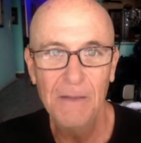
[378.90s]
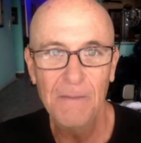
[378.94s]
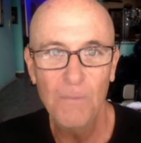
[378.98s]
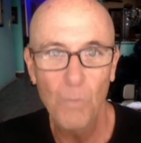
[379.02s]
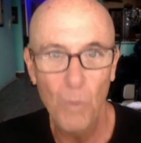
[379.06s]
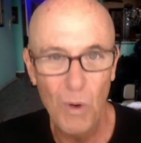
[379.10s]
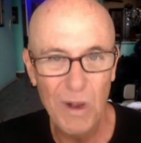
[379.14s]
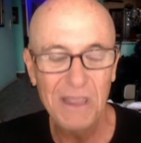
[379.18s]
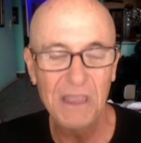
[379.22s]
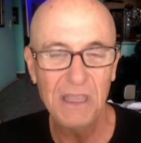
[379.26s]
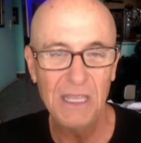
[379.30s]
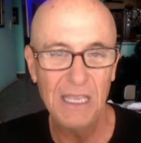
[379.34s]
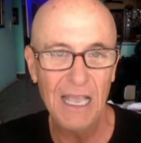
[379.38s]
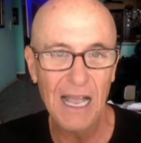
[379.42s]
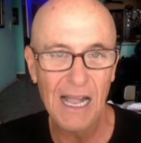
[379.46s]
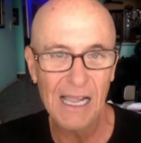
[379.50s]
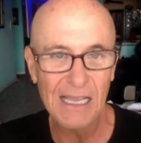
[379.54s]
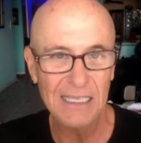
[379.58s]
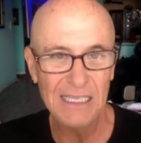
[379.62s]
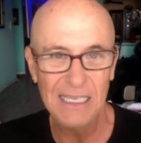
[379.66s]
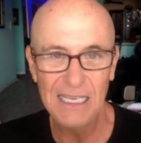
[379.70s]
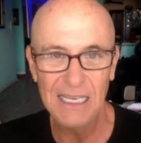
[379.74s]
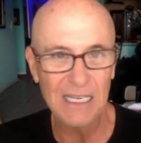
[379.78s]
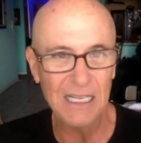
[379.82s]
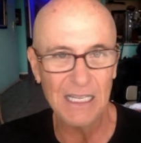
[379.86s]
with the
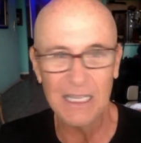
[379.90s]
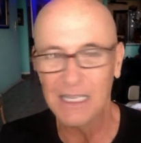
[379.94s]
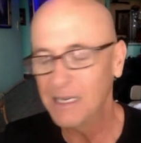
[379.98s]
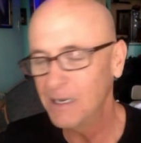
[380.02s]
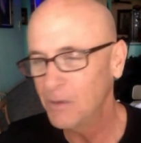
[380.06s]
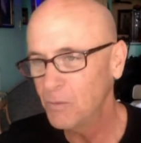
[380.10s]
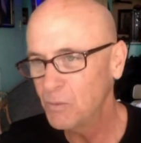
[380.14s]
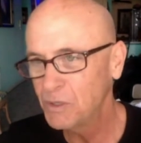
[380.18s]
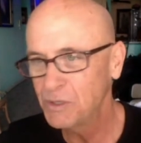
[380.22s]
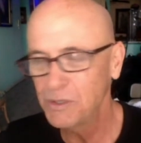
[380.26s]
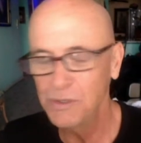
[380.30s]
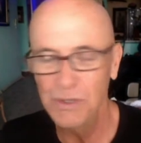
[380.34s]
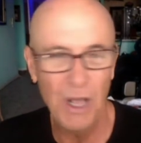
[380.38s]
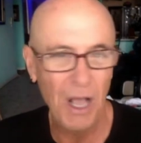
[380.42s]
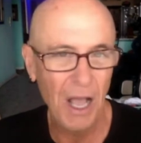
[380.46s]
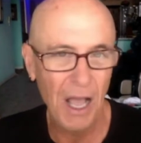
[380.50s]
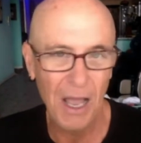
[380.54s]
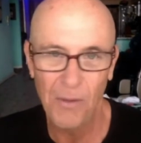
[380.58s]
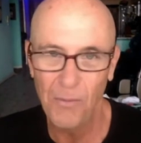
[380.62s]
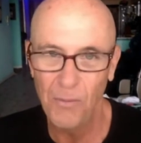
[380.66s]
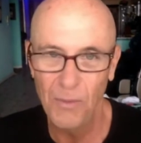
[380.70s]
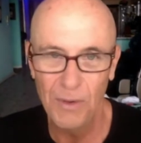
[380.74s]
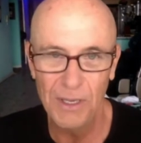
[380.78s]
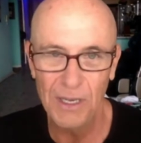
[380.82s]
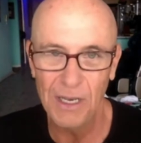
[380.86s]
idea that it was
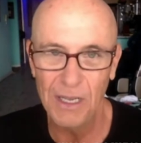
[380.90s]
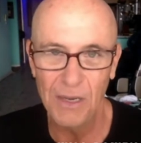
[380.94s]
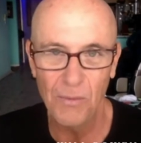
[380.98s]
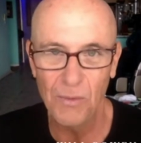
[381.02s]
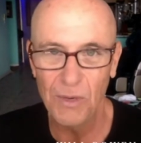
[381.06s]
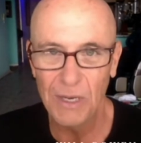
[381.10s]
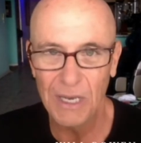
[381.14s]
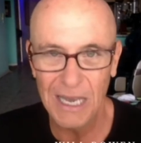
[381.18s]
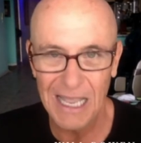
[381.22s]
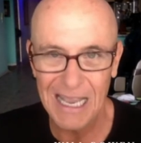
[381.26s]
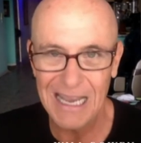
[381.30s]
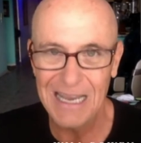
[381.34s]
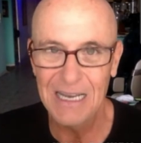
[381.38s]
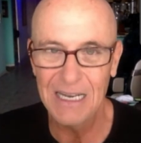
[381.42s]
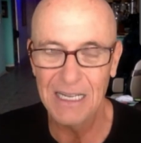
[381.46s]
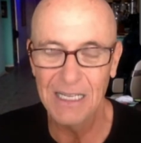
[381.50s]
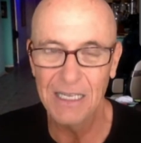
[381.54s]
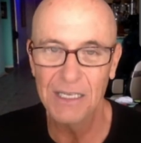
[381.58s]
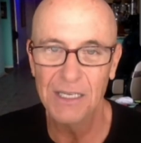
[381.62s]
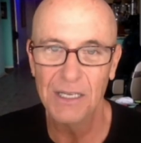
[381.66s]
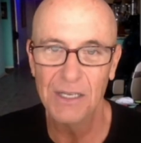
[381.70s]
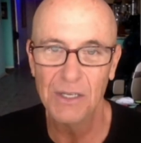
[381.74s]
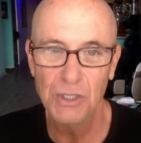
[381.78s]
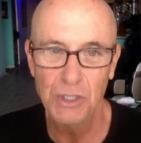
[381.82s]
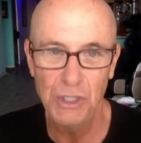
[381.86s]
not really
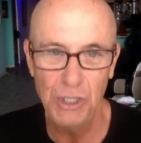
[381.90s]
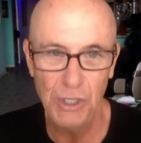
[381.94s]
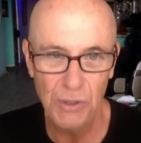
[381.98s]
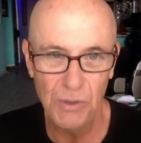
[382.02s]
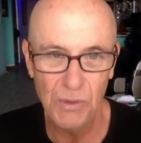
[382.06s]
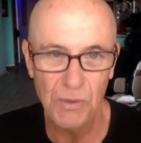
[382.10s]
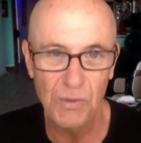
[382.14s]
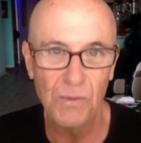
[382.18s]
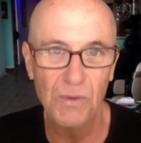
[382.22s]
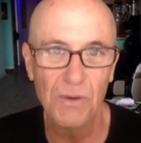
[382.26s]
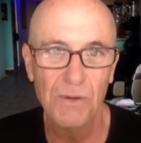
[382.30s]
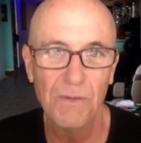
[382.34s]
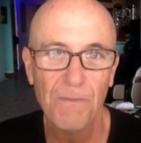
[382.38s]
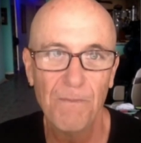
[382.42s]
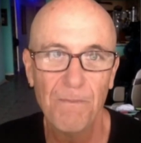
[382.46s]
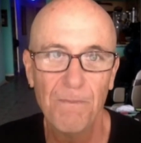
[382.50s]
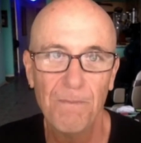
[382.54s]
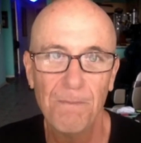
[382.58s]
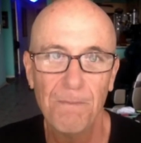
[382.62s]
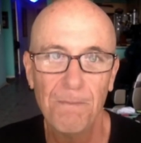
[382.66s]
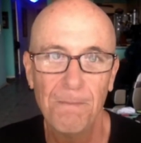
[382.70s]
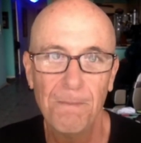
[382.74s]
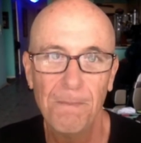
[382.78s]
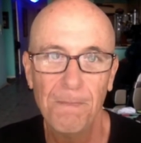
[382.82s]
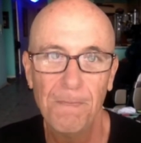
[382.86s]
related to
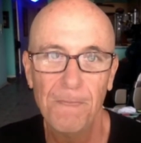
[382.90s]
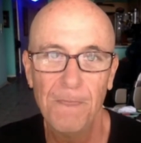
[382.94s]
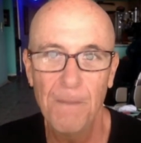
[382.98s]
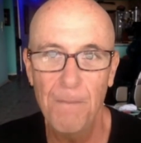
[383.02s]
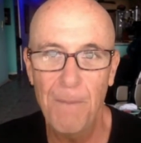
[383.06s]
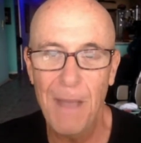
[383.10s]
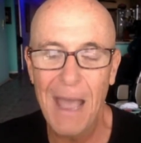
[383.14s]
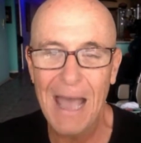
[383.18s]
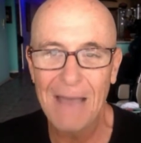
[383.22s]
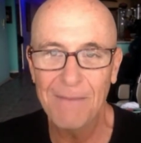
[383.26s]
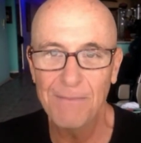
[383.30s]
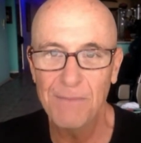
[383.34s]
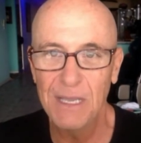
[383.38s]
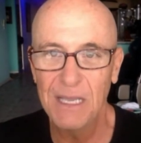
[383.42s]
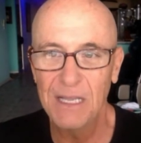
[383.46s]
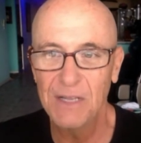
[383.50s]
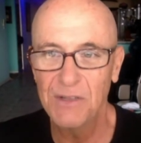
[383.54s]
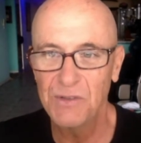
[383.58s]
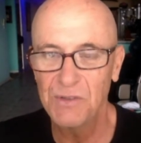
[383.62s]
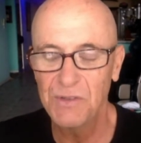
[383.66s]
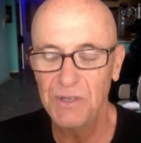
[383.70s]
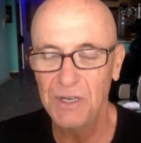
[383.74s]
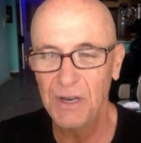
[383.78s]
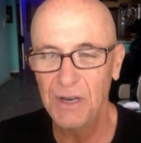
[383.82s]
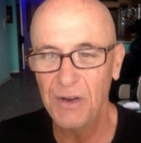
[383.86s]
the Batman
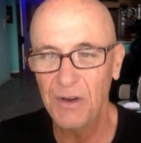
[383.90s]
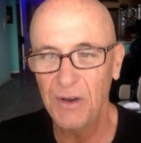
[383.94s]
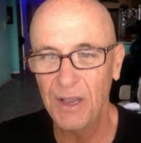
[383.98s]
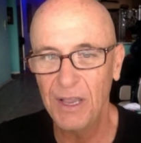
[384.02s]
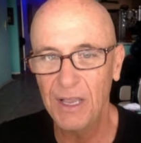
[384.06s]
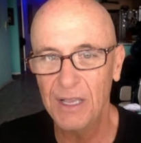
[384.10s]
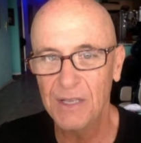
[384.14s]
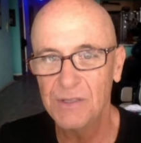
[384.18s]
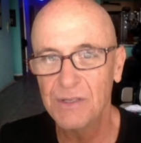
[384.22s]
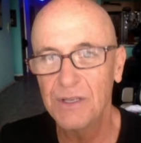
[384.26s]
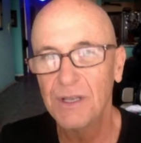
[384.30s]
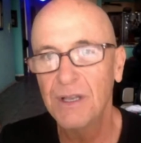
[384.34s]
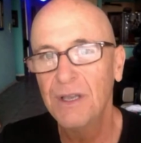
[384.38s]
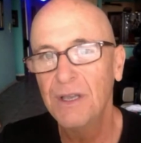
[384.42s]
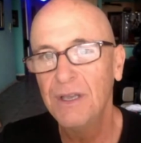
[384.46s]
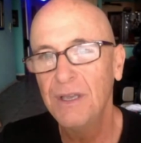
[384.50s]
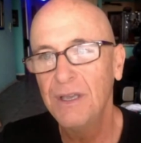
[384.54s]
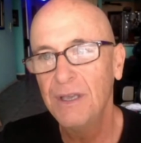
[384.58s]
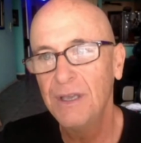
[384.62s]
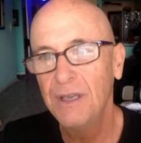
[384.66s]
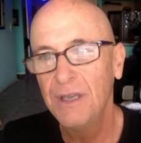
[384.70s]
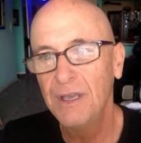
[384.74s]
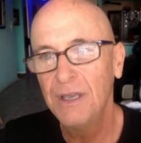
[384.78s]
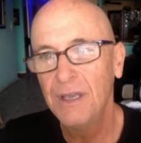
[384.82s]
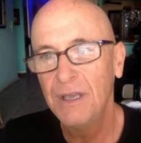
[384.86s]
series.
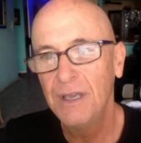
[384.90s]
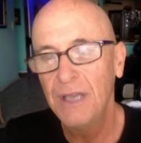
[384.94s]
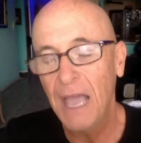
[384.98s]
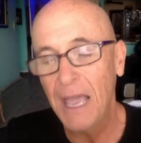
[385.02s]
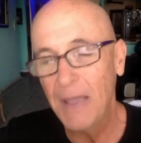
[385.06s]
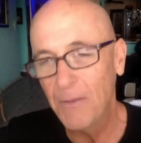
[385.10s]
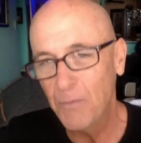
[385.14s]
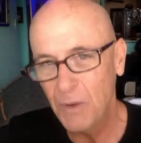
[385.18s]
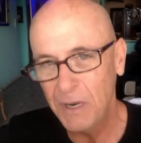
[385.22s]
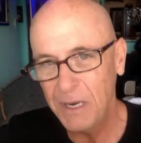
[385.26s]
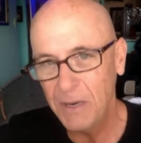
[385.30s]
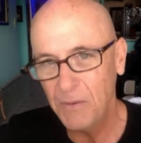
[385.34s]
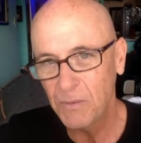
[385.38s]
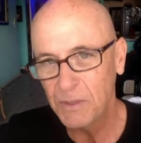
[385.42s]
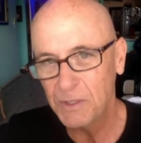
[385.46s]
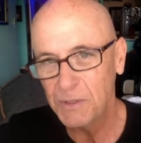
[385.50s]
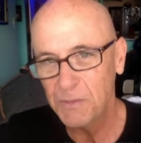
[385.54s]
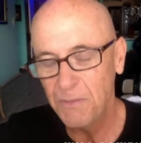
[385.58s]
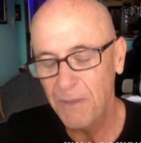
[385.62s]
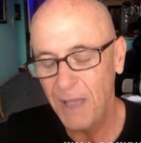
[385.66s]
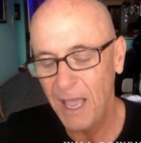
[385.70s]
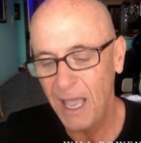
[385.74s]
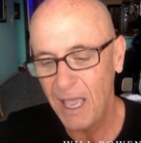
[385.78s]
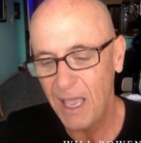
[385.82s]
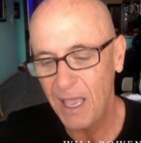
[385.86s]
And when it was
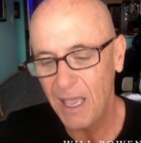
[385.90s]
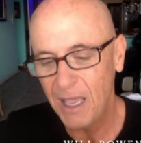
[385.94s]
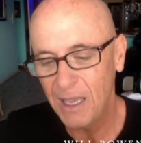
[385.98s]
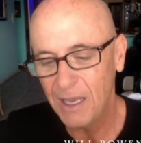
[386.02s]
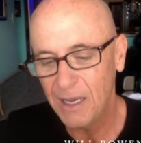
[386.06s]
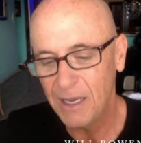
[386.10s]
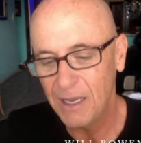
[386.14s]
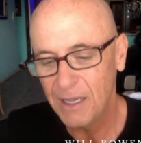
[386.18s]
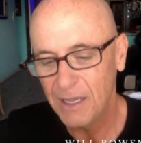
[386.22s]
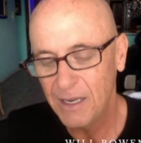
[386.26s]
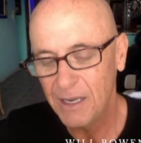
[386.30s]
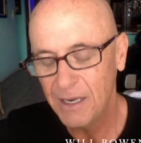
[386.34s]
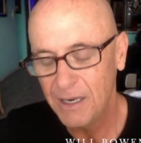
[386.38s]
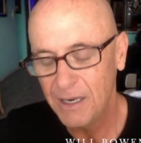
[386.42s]
made,